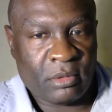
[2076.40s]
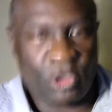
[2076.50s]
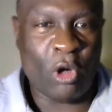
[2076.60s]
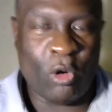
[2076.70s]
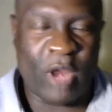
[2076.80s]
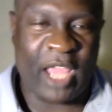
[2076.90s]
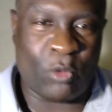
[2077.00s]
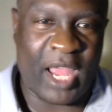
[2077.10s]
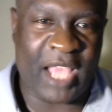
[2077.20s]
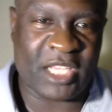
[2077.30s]
You don't like
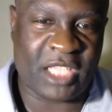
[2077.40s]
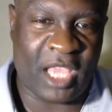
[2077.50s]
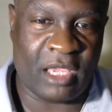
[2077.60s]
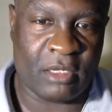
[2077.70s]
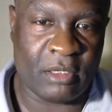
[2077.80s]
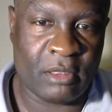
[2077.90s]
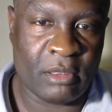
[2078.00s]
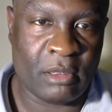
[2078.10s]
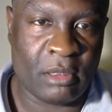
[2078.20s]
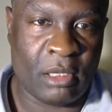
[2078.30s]
what I say.
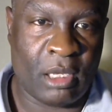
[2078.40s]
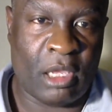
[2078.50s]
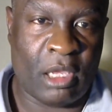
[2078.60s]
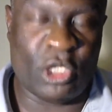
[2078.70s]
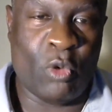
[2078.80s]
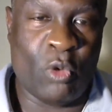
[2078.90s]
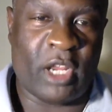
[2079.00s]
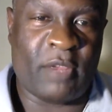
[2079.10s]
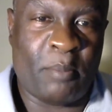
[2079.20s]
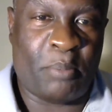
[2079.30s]
You
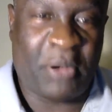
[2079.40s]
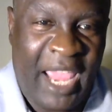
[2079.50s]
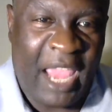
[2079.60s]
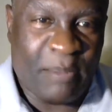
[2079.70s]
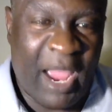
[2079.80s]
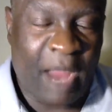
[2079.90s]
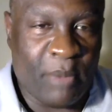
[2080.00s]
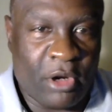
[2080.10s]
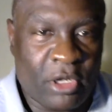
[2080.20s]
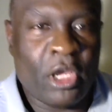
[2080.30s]
want to plan my
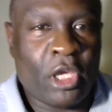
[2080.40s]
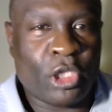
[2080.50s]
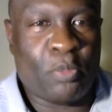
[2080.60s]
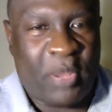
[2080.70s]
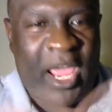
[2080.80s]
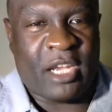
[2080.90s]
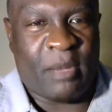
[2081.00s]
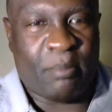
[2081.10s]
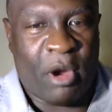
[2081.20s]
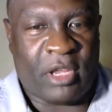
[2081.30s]
murder. You plan the
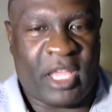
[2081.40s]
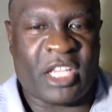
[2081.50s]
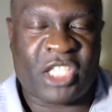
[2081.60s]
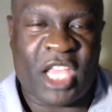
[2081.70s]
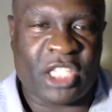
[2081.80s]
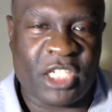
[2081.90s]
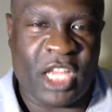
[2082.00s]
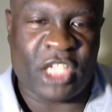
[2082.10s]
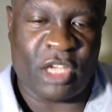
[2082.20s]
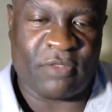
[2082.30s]
murder and
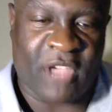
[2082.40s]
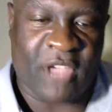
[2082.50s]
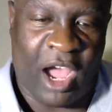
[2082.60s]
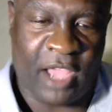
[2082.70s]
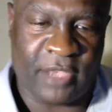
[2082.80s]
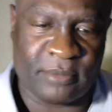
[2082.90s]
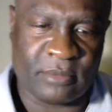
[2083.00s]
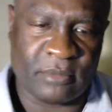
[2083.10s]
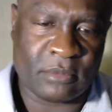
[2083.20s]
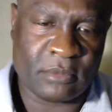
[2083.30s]
assassination of God.
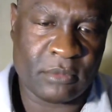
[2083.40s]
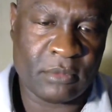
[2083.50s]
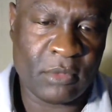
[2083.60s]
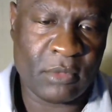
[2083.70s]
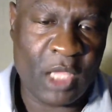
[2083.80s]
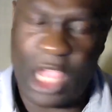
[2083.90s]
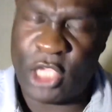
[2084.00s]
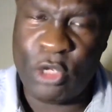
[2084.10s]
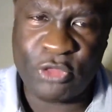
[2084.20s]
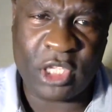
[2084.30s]
And
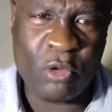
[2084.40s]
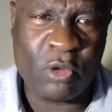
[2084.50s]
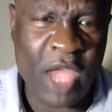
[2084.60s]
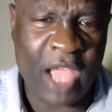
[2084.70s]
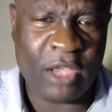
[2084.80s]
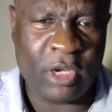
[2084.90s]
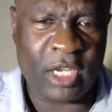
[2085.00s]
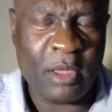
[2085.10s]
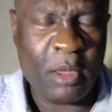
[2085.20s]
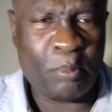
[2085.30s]
you think you're not going
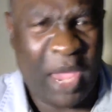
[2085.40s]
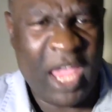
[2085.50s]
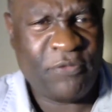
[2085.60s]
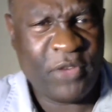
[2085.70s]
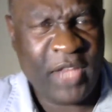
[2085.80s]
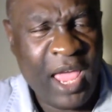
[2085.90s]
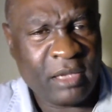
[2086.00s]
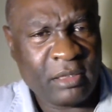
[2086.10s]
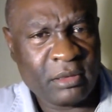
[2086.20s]
to pay for that?